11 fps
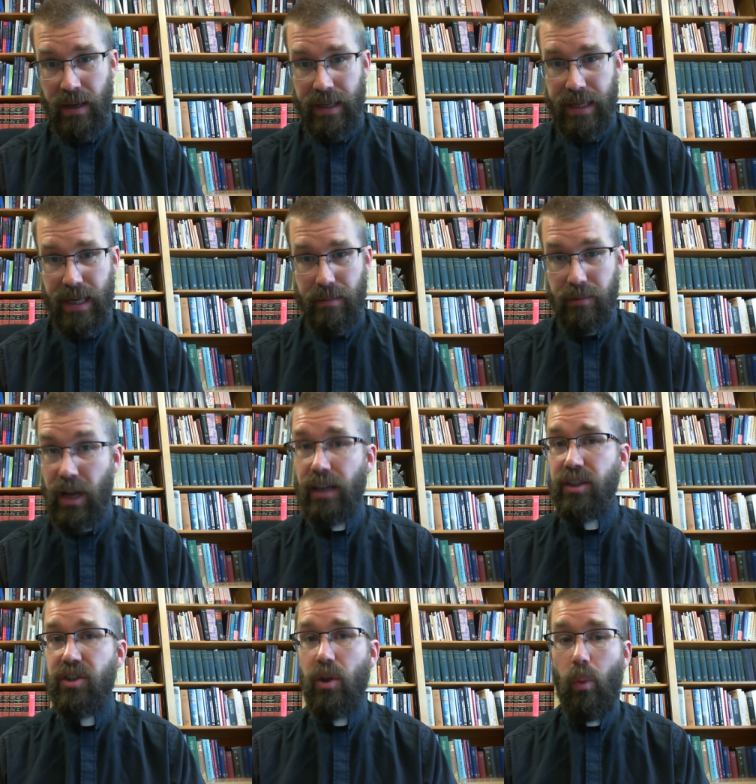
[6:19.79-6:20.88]
Uh, not
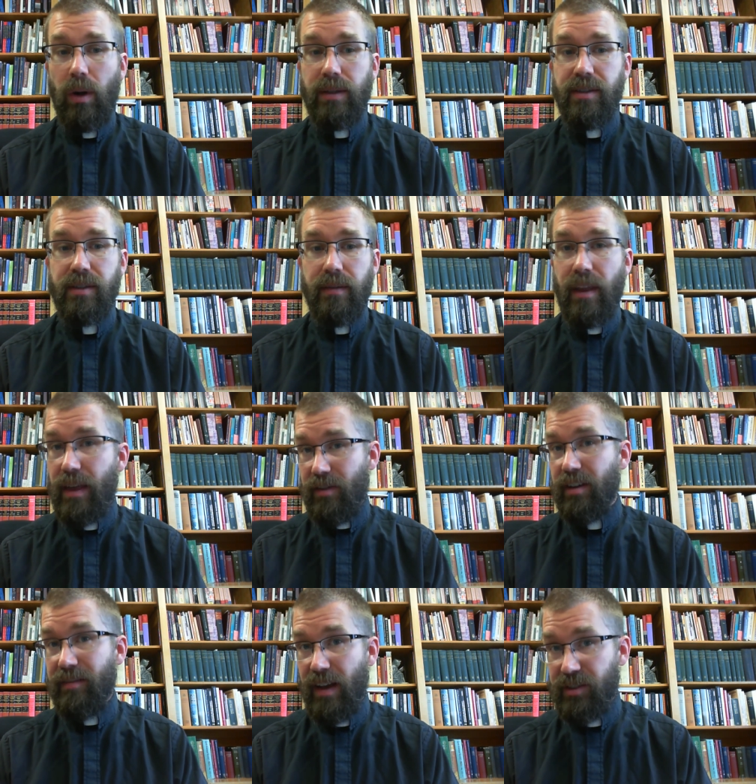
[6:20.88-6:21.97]
just the ones that they've
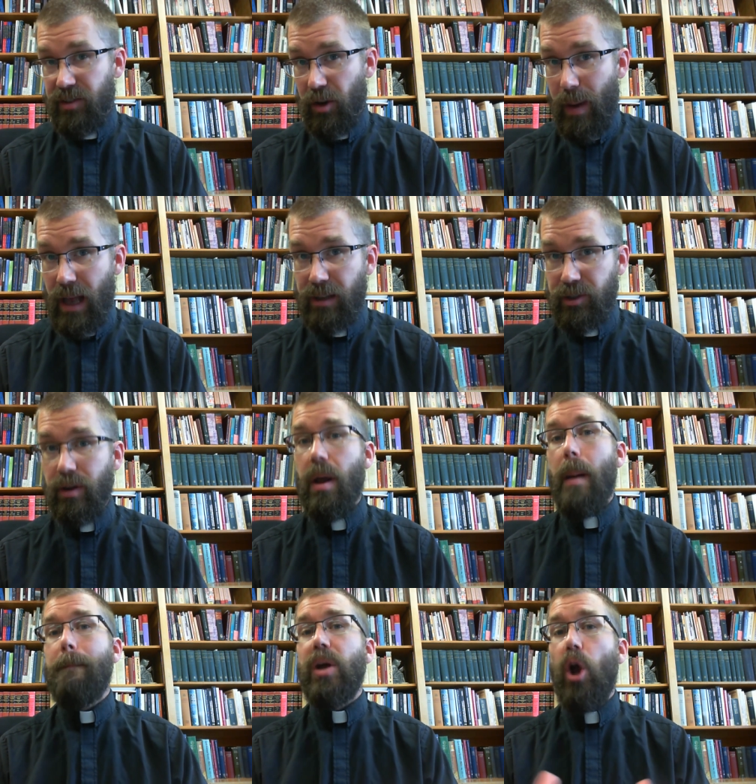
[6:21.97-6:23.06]
confessed to their pastor,
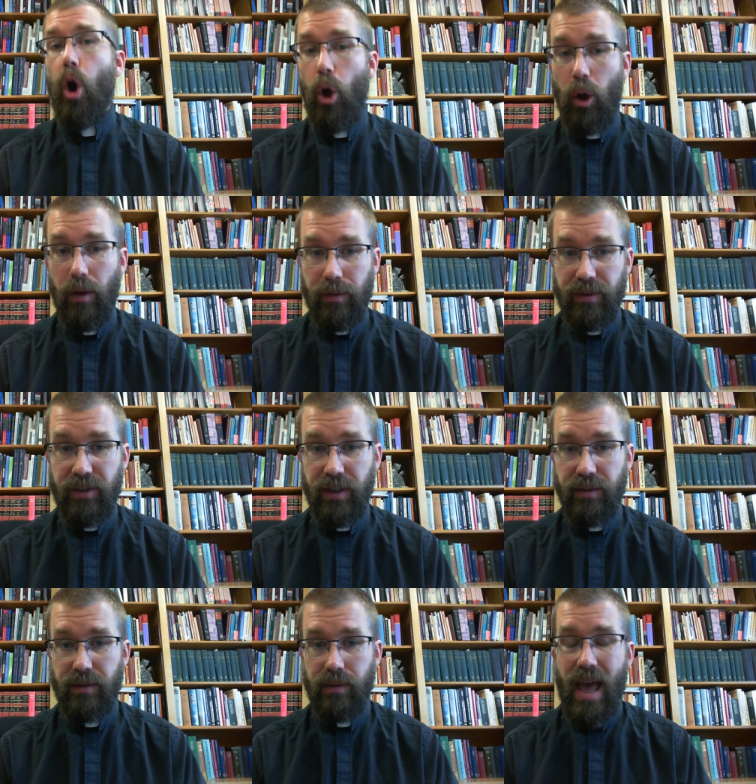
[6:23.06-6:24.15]
but all their
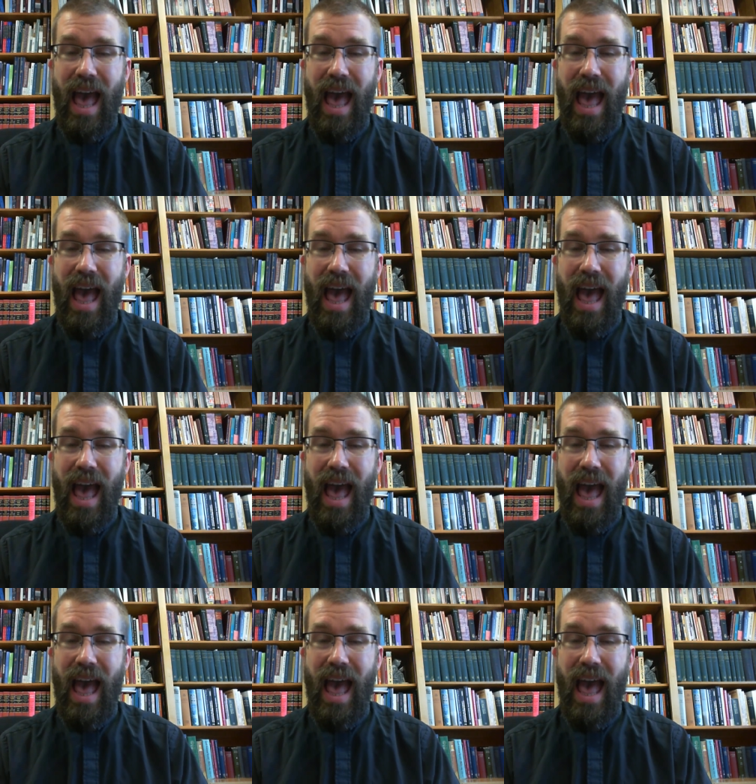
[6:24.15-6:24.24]
sins.